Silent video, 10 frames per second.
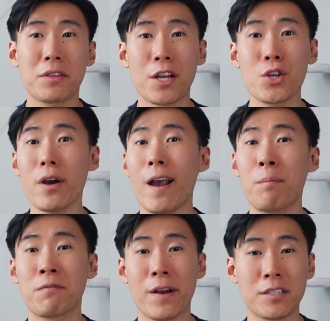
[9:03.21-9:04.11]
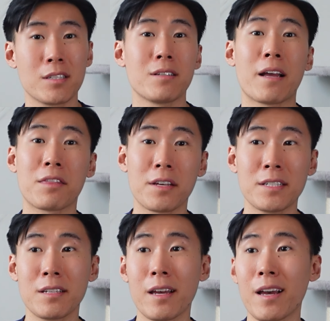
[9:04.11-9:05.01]
then you have professors like
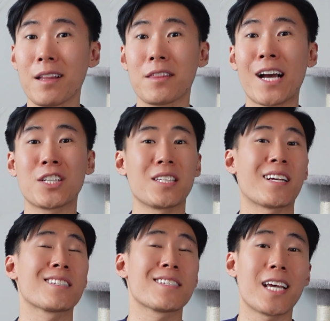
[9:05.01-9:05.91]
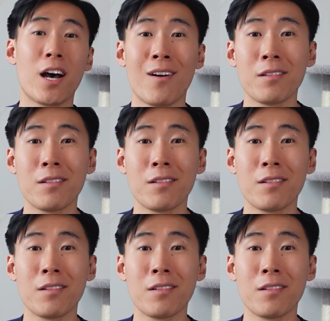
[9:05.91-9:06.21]
this that just excel.